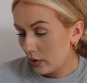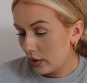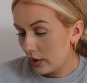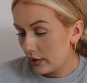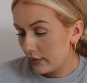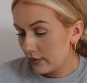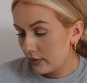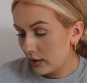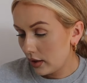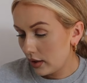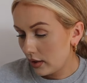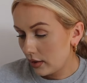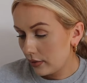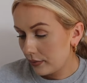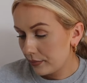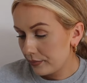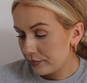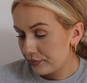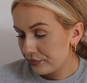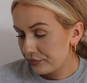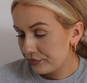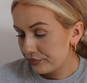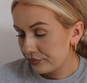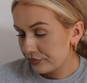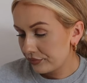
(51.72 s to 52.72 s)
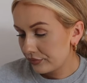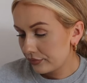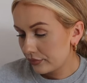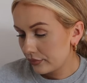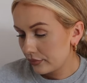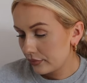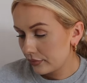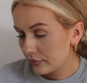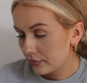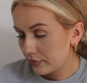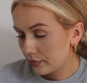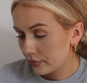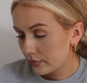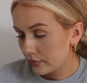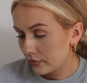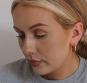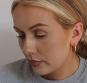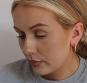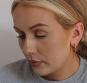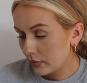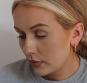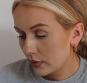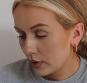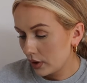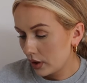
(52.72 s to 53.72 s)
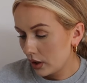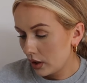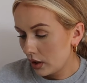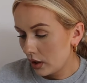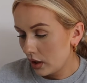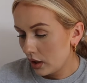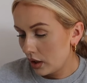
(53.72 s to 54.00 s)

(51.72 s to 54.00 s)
where is it